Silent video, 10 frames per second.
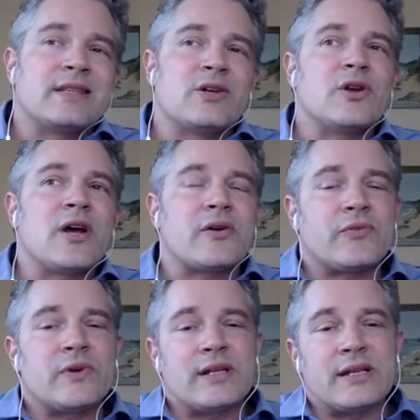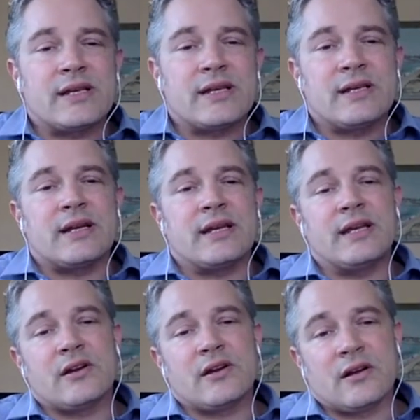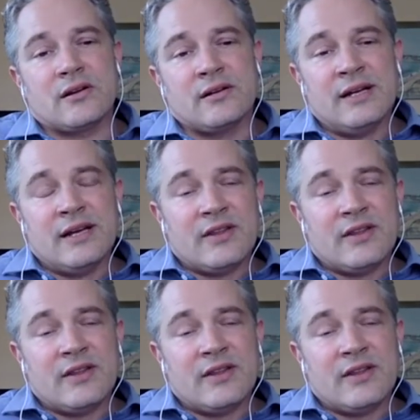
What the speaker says: that they're not really going to hear.